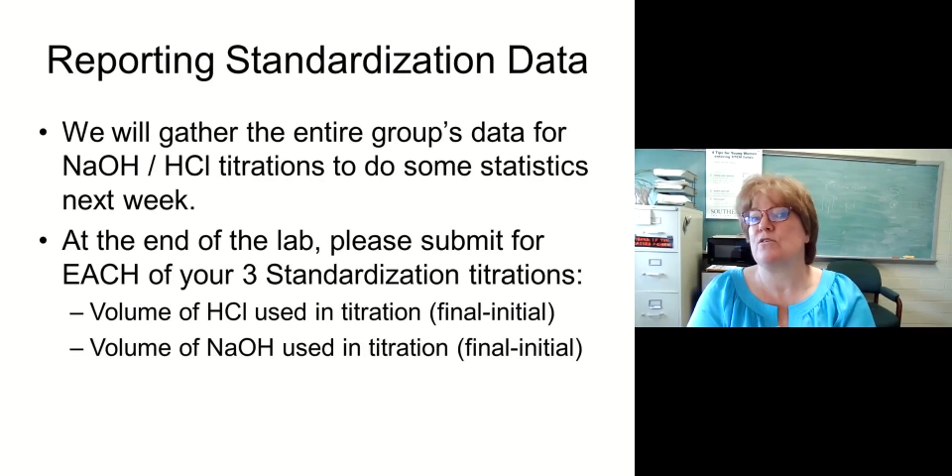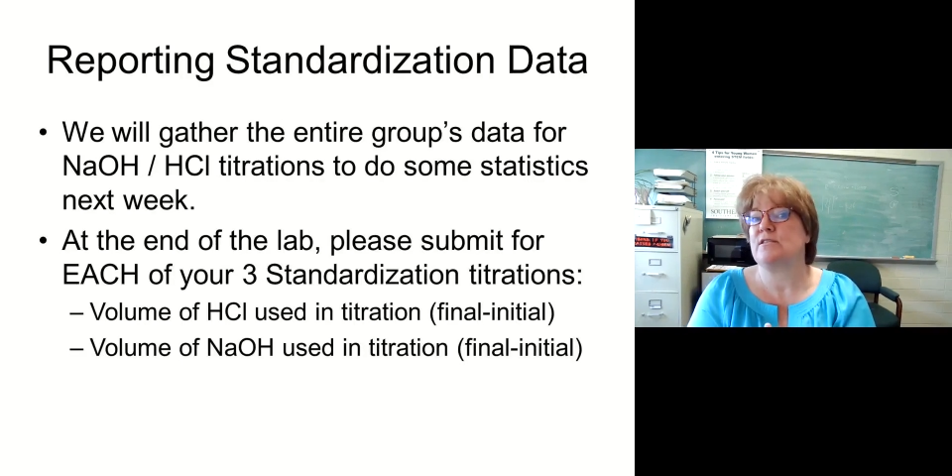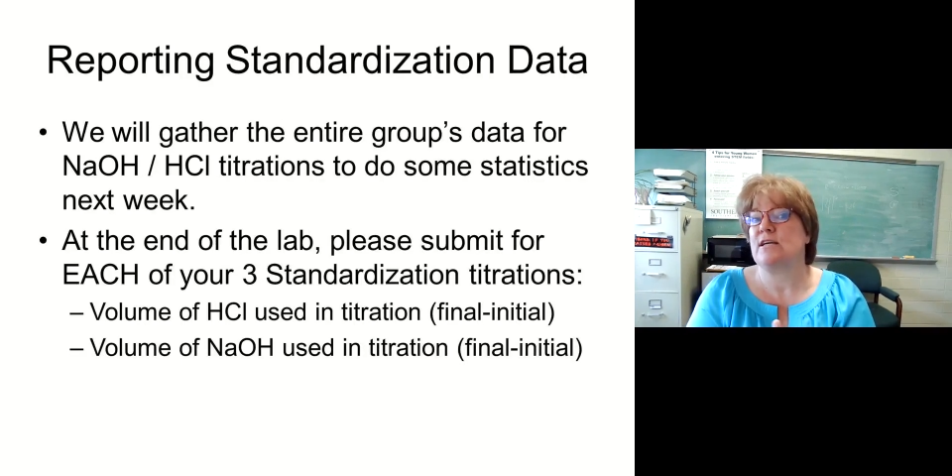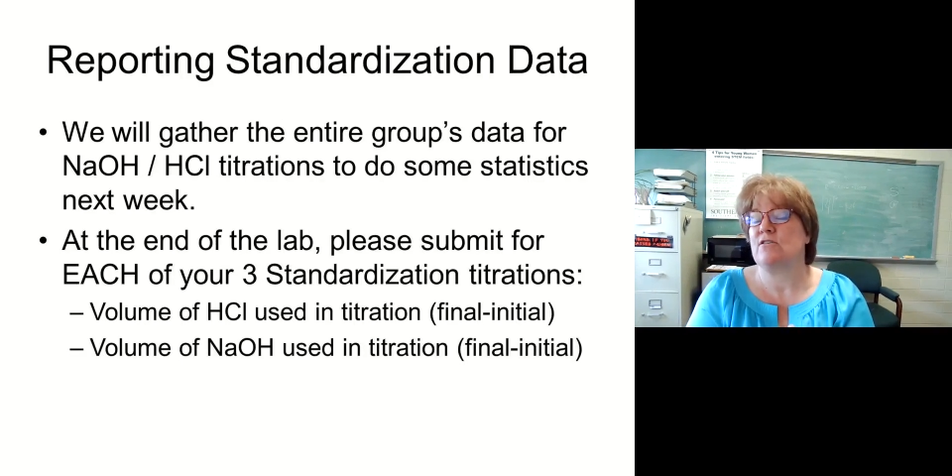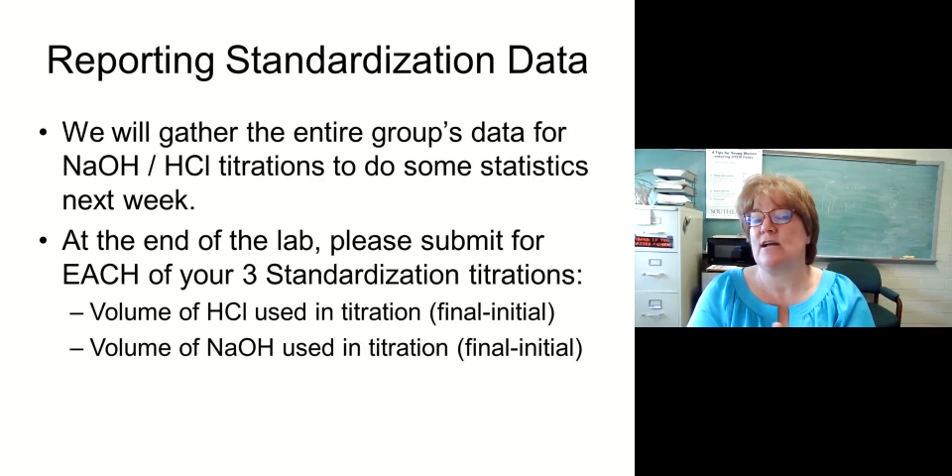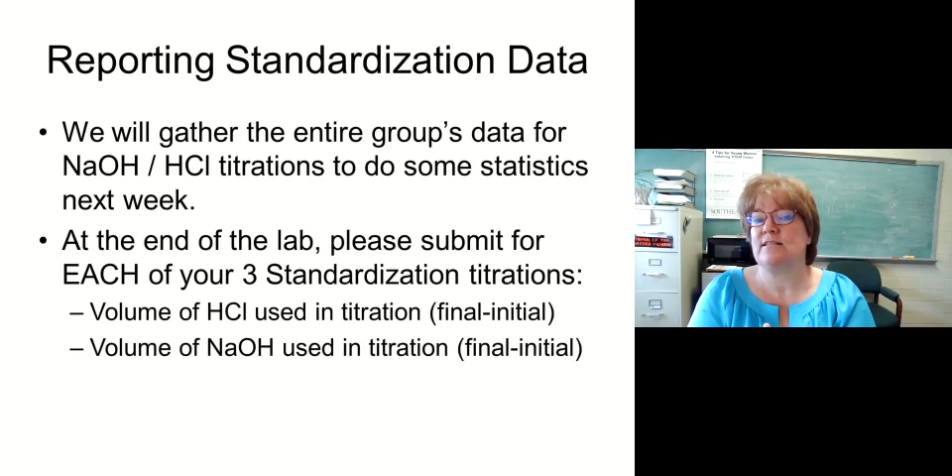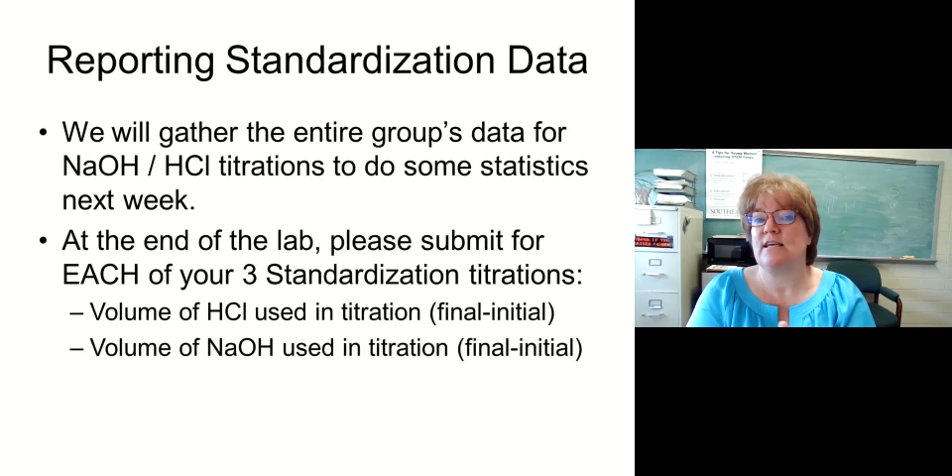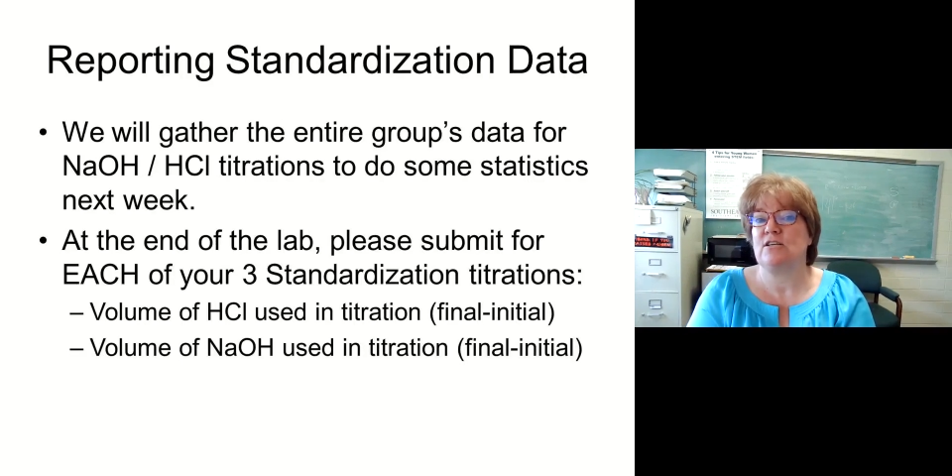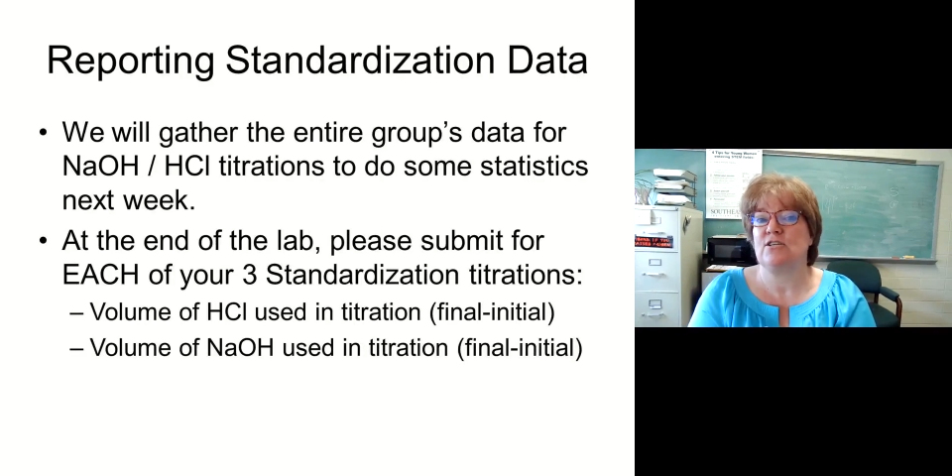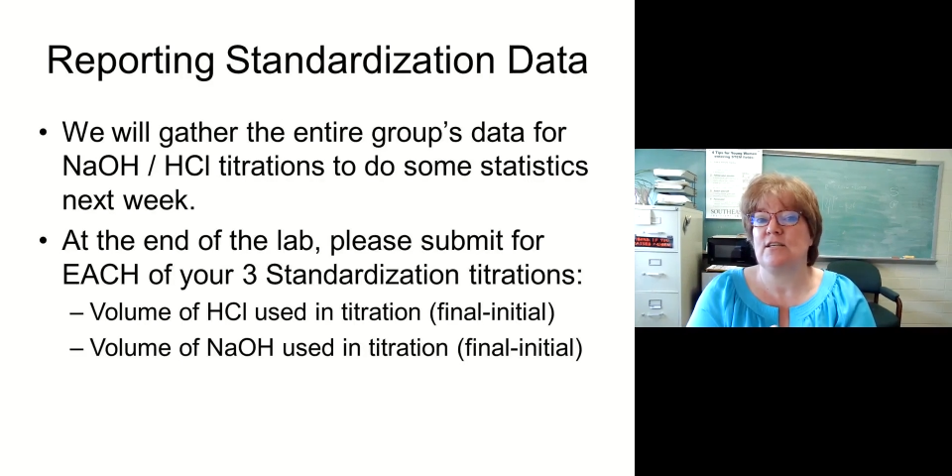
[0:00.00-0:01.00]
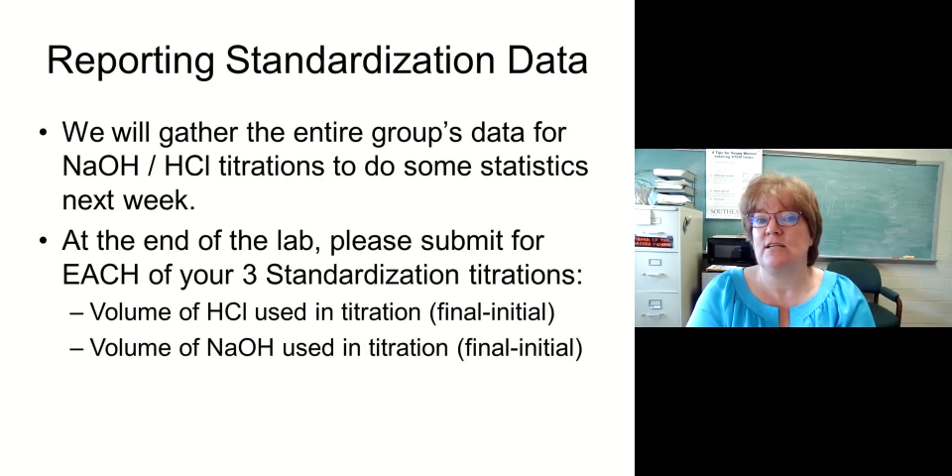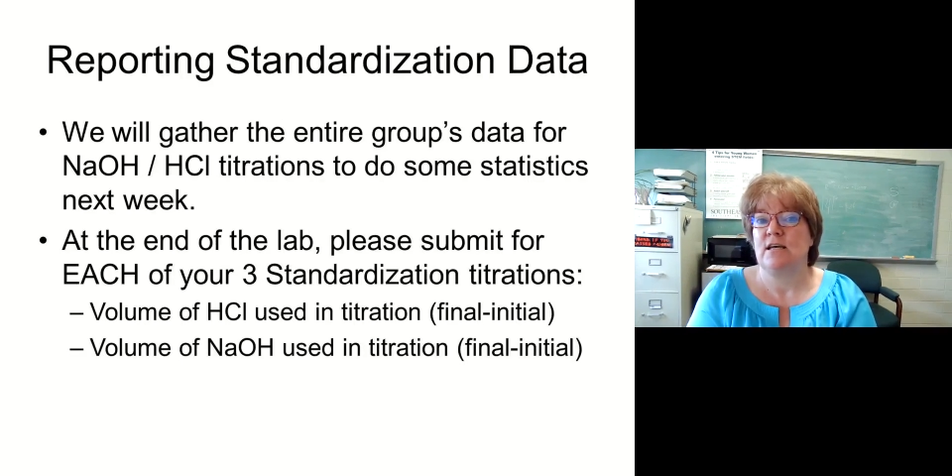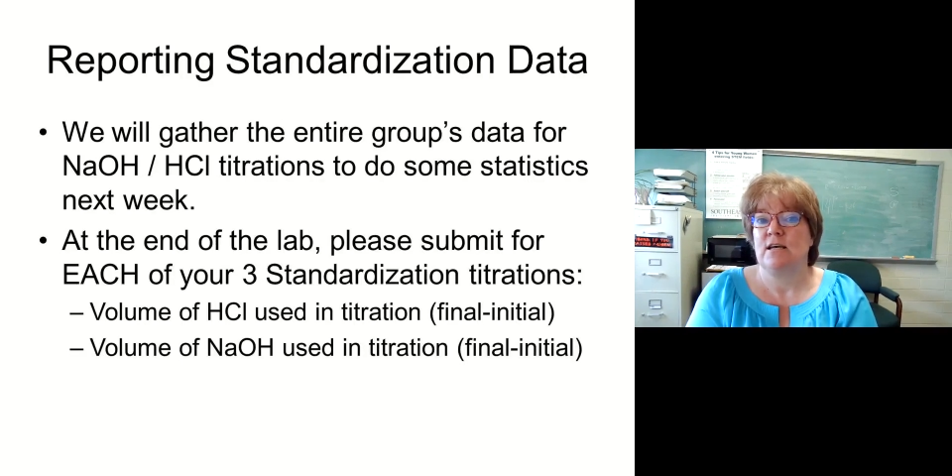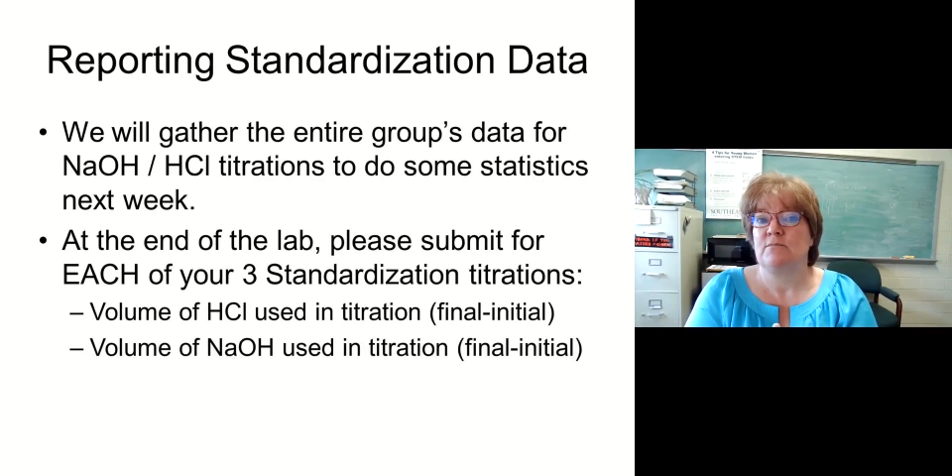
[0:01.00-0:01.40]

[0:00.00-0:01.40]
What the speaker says: our standardization,